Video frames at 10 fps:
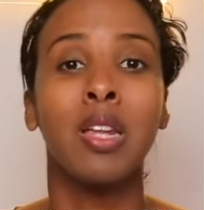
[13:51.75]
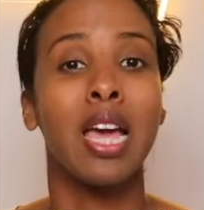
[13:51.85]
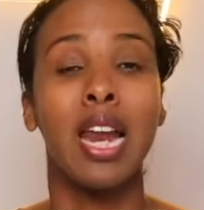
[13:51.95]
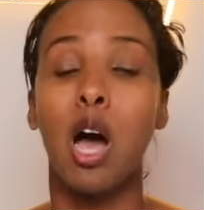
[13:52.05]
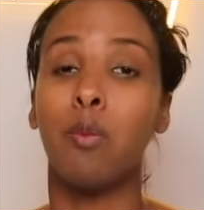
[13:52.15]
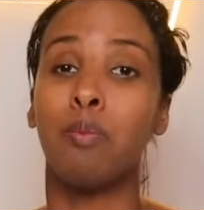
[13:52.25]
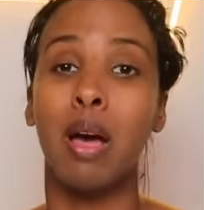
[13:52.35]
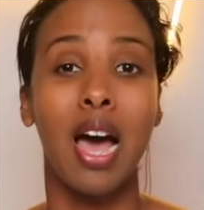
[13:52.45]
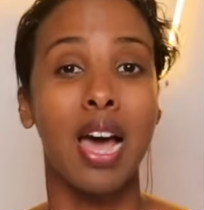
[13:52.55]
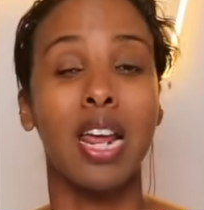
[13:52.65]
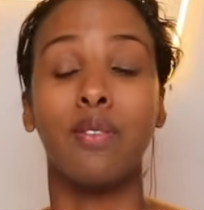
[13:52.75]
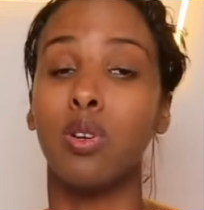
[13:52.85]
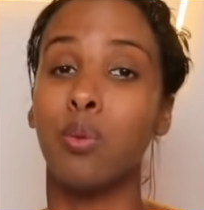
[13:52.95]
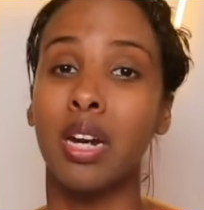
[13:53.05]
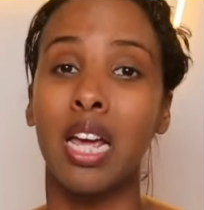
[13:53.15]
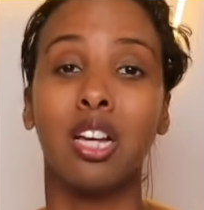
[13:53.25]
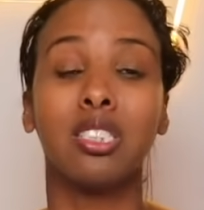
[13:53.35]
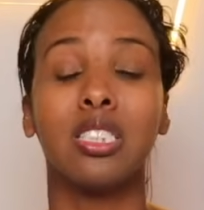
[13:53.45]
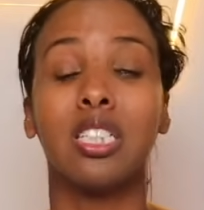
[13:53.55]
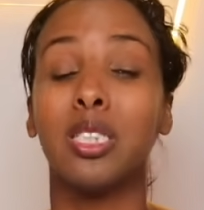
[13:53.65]
and how bad everyone
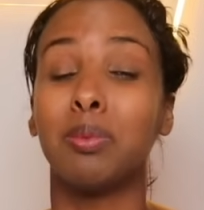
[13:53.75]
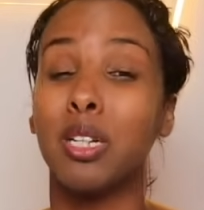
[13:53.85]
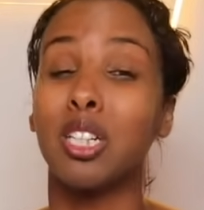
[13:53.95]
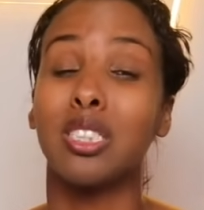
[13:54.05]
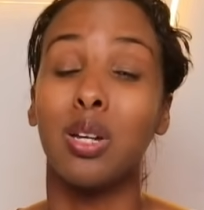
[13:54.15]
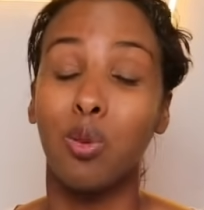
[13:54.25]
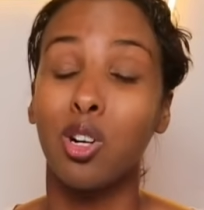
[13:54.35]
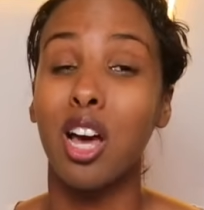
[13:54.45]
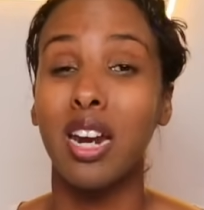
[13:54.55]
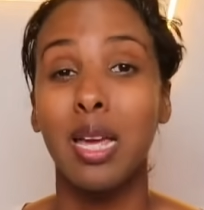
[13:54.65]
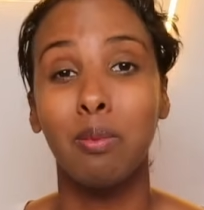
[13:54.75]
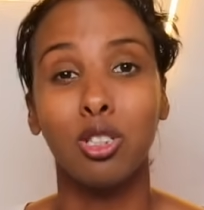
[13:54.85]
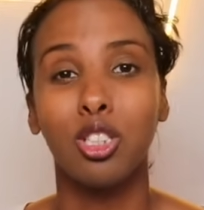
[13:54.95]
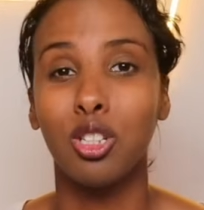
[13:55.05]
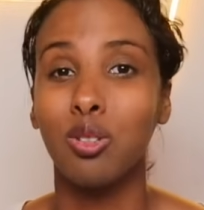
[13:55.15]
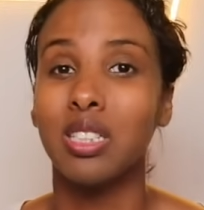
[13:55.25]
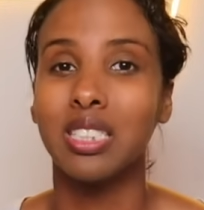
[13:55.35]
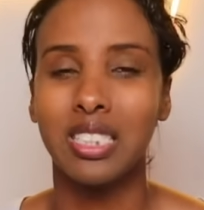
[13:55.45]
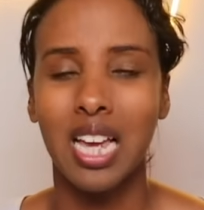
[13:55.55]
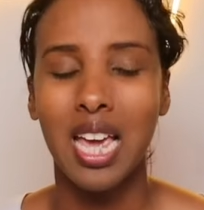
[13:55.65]
else is because they were not able to do the
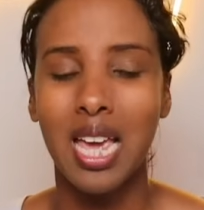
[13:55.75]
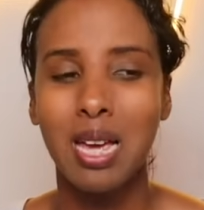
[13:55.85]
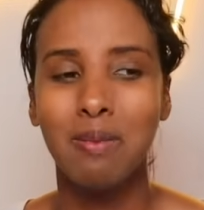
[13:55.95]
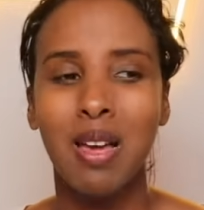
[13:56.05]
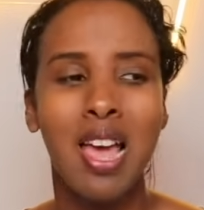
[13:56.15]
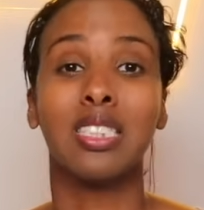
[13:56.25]
same.